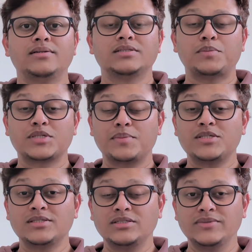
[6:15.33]

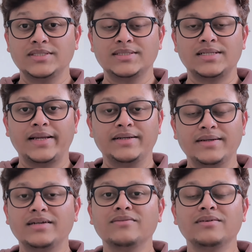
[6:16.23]
subscription services like
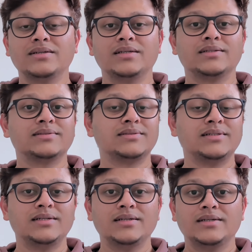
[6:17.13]
Netflix,
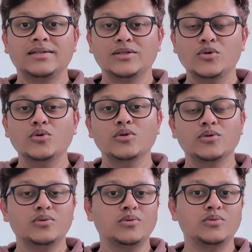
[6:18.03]

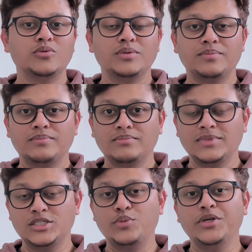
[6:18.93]
Hulu,
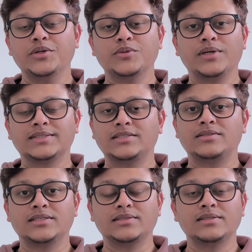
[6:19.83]
HBO,
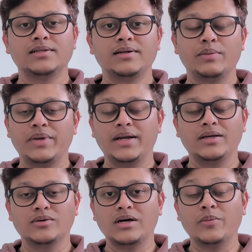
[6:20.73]
etc.
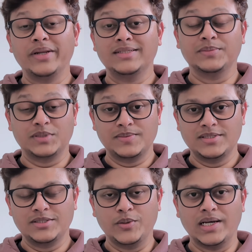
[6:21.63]
Depending on how many
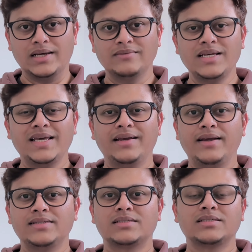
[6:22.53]
subscriptions you have, each